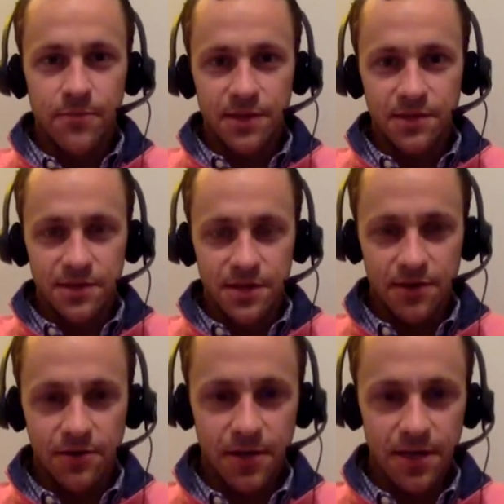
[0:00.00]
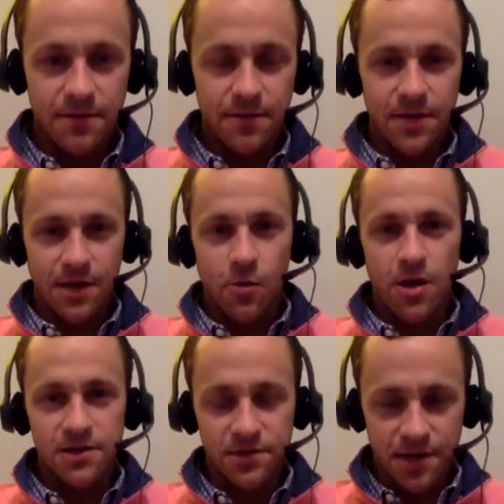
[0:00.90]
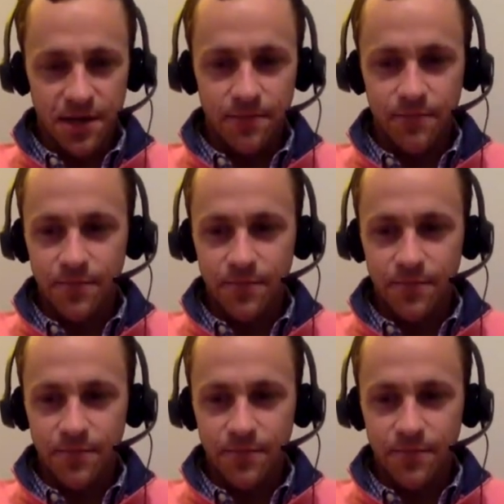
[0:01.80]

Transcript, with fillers: It's hmm. not nearly, not quite as um,